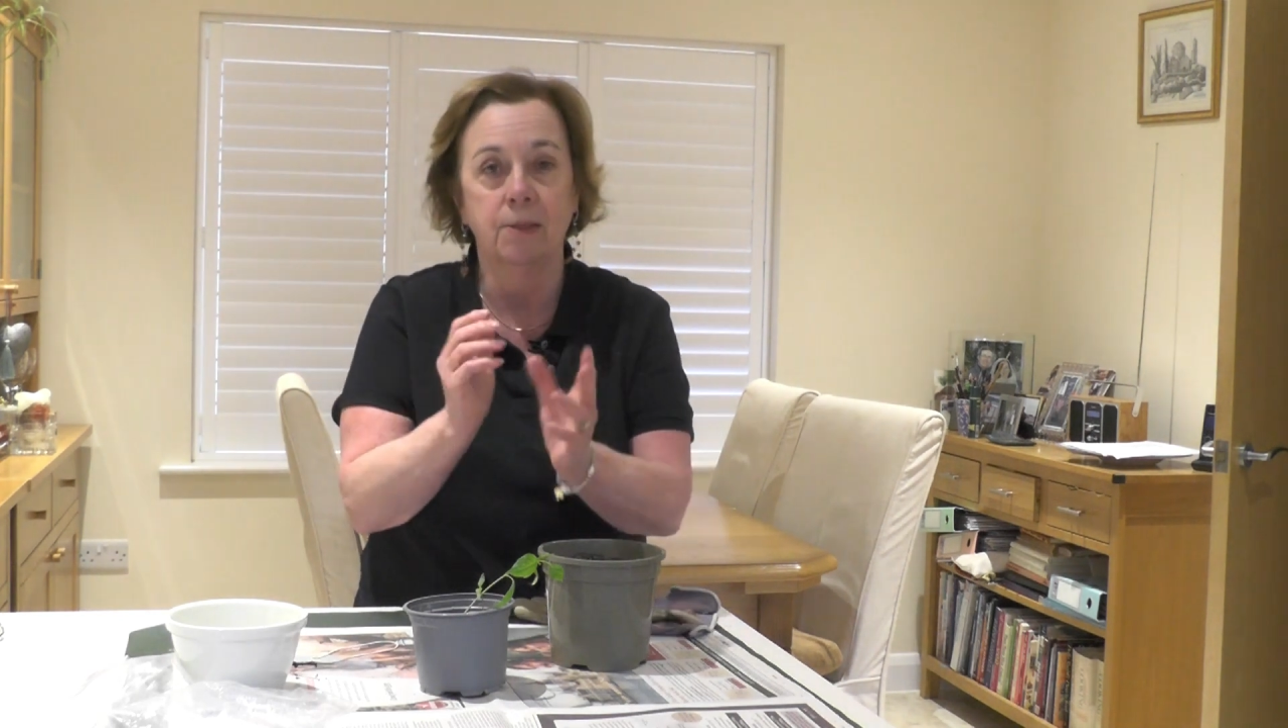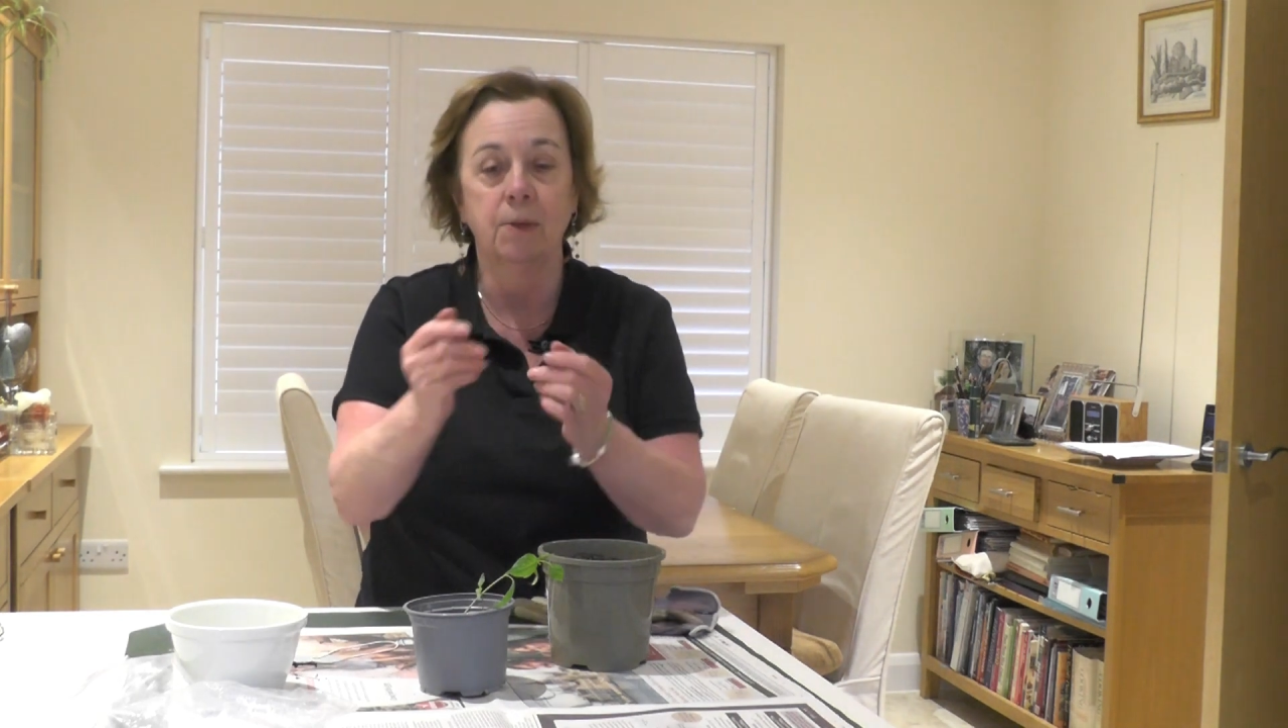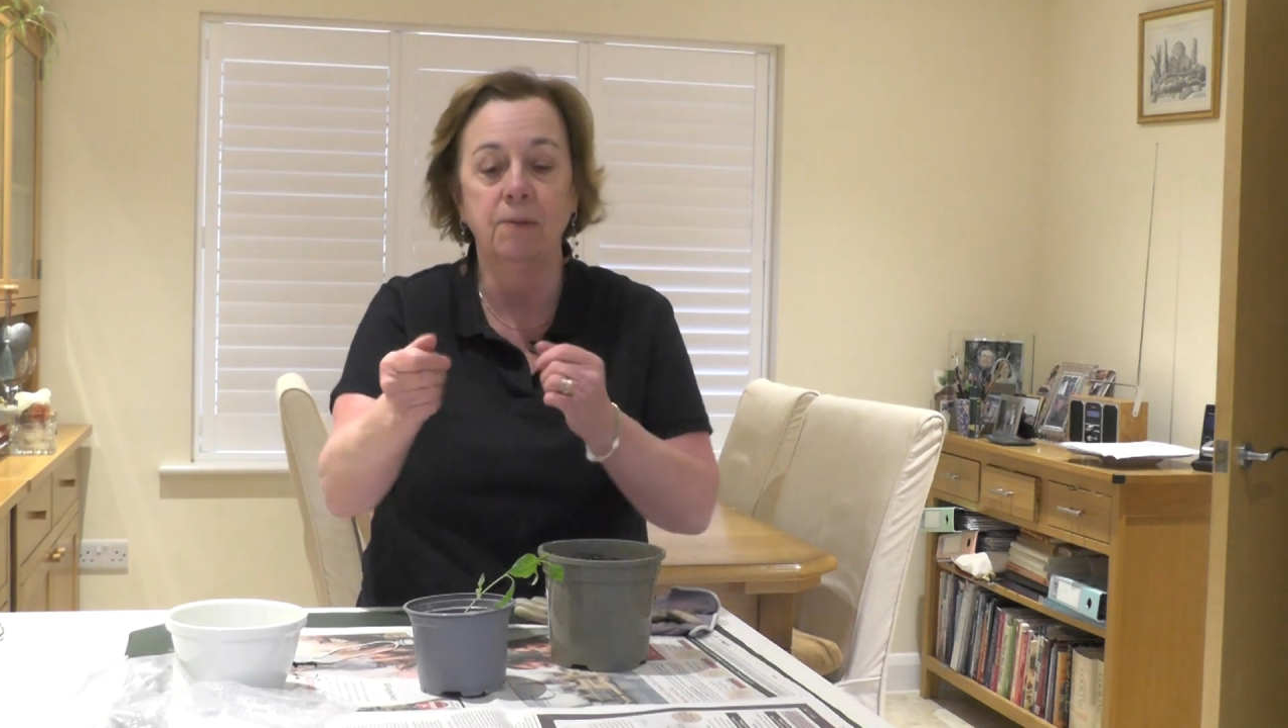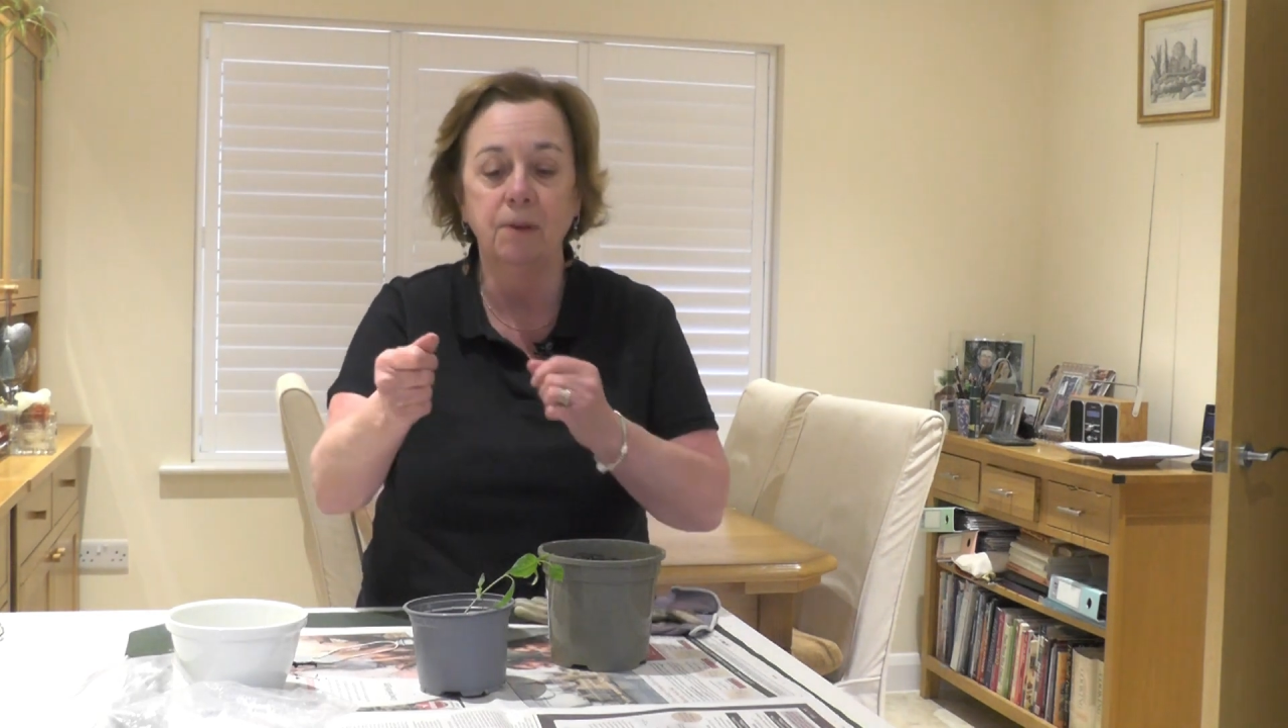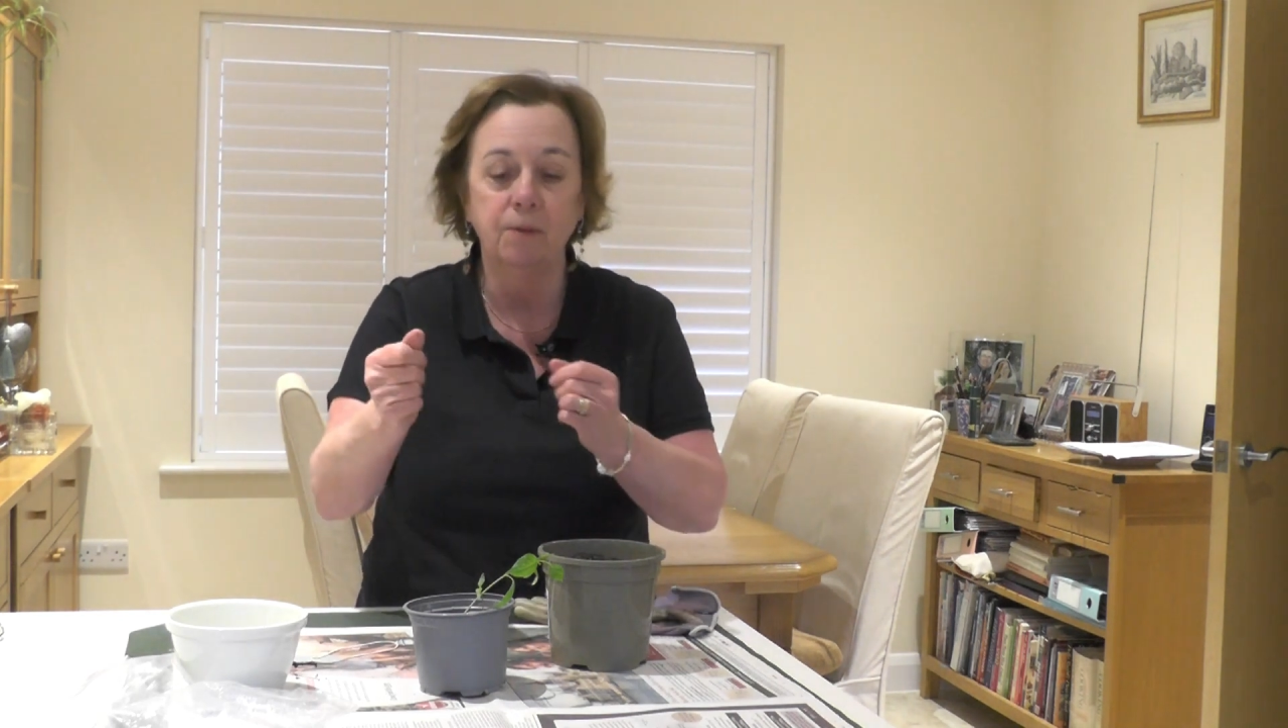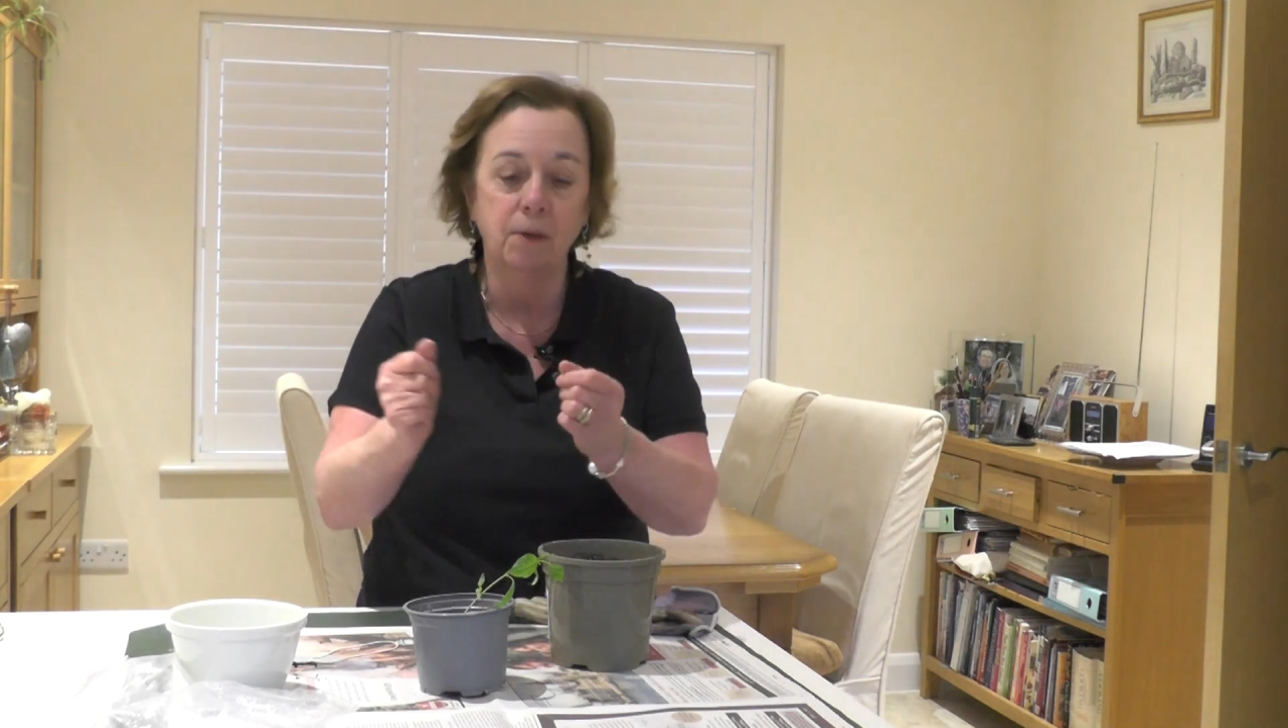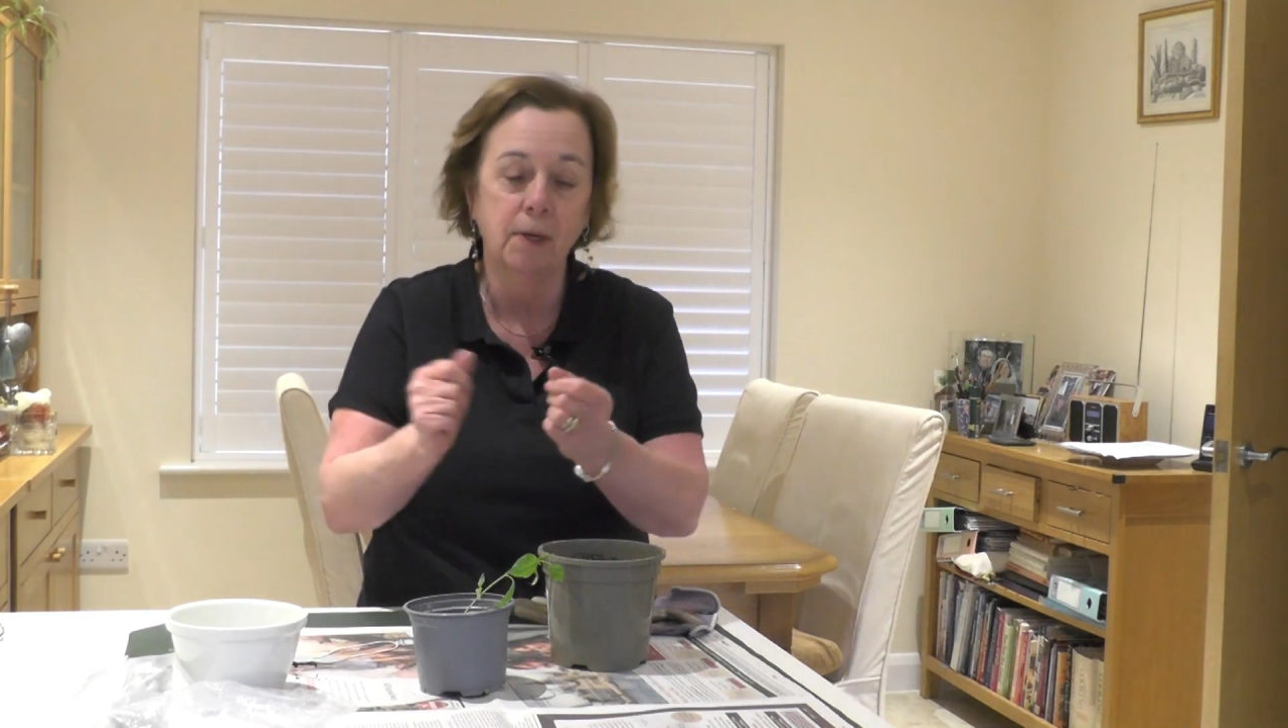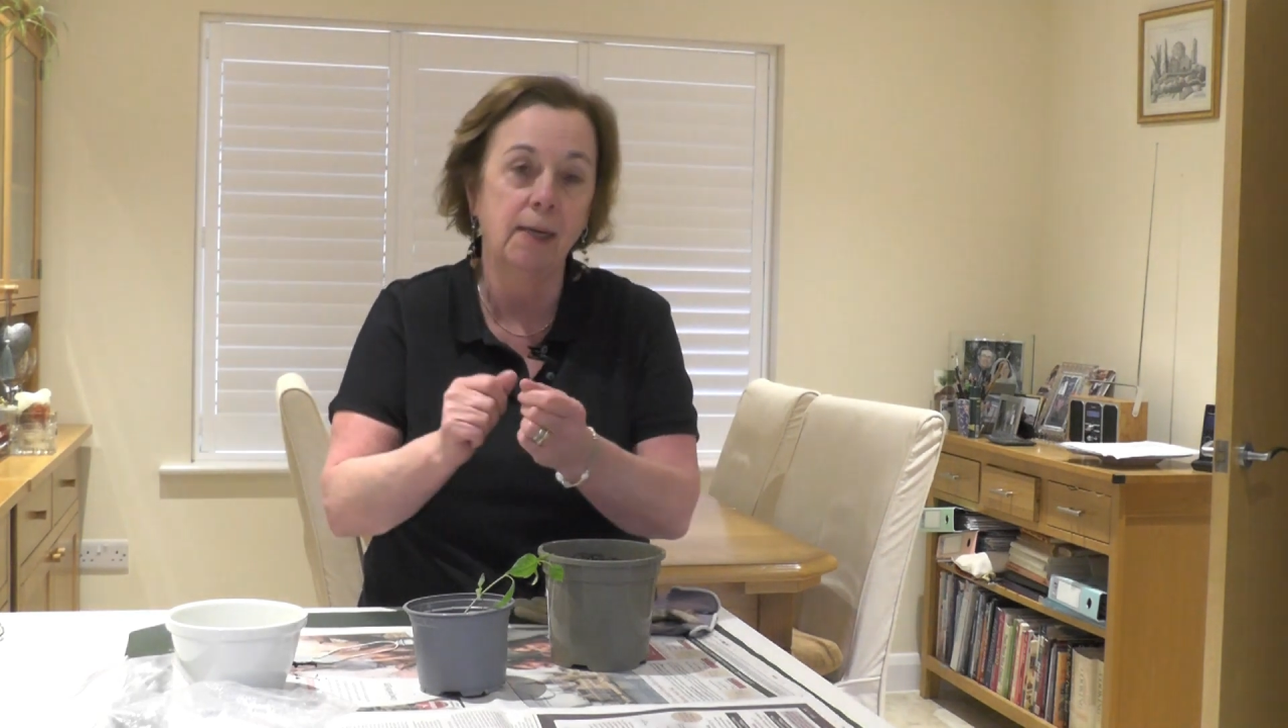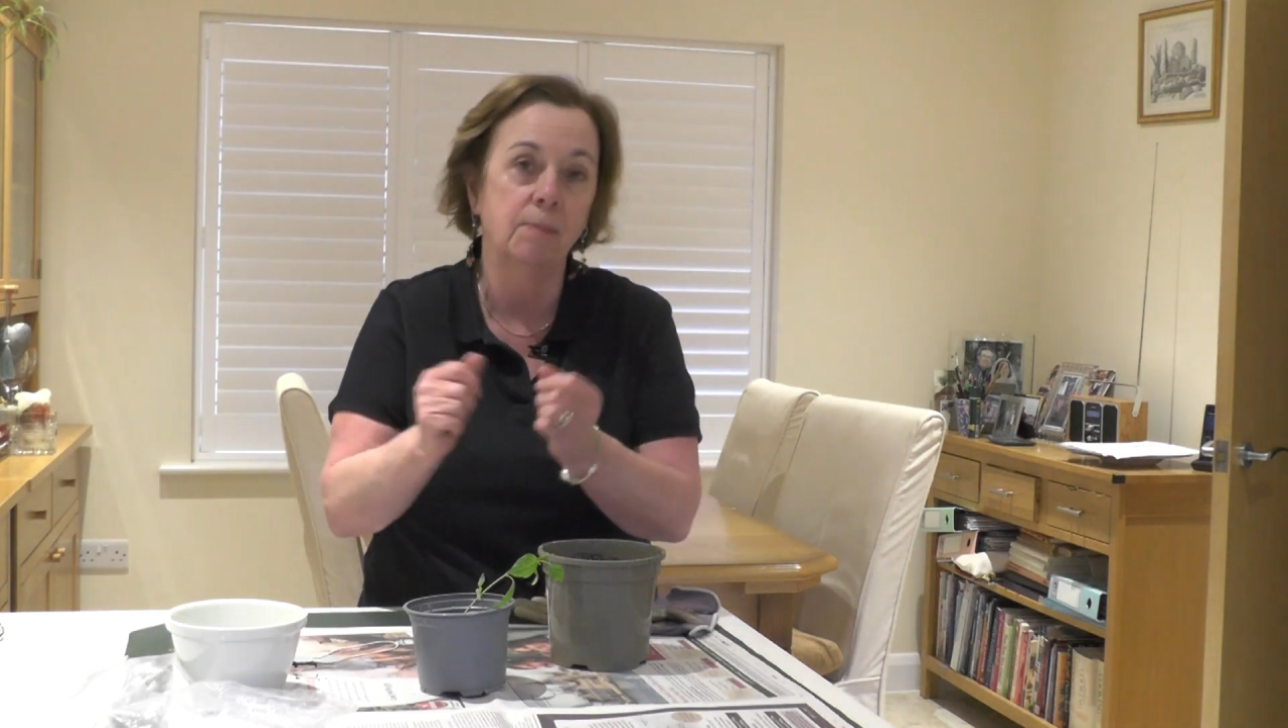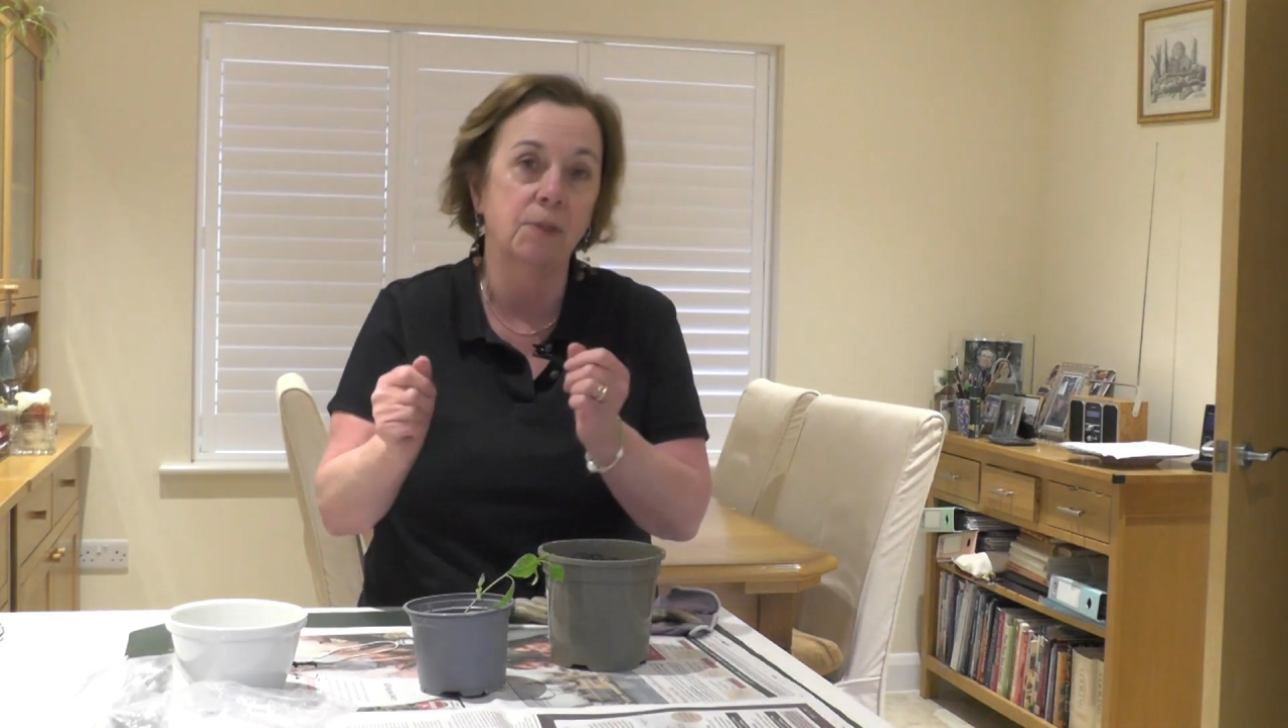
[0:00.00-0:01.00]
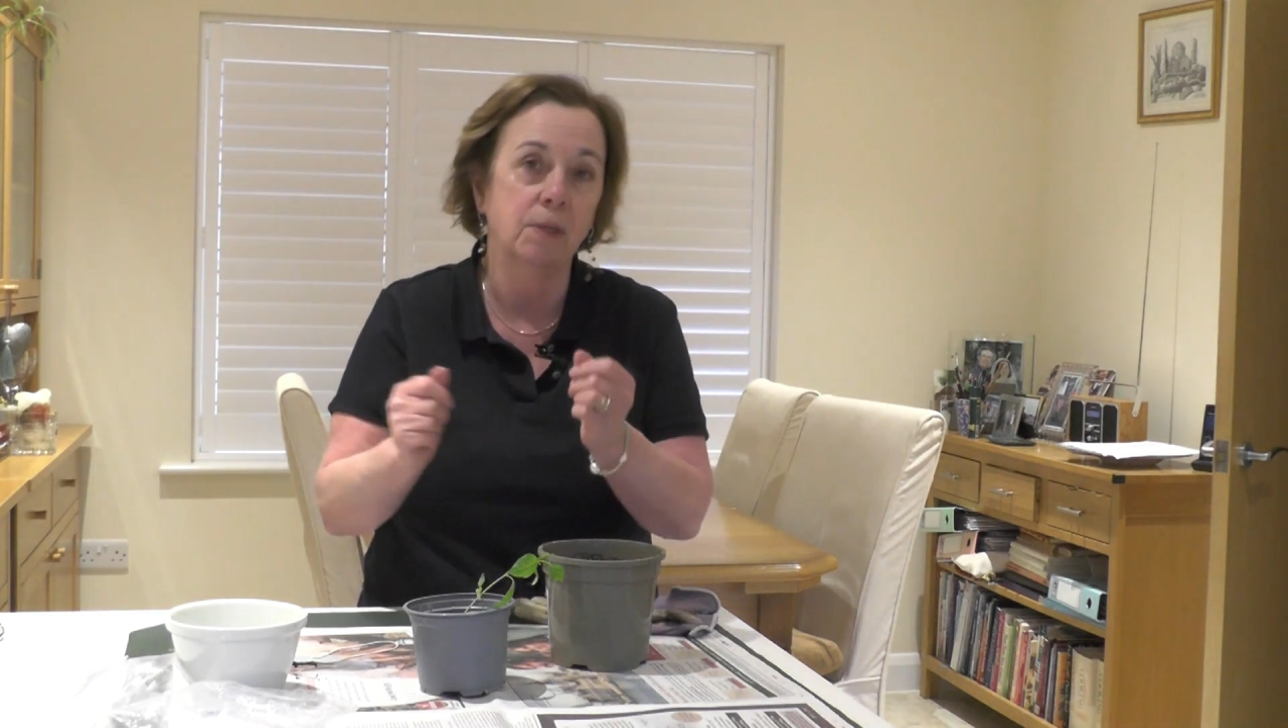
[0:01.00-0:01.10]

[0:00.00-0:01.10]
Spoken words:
So even if you keep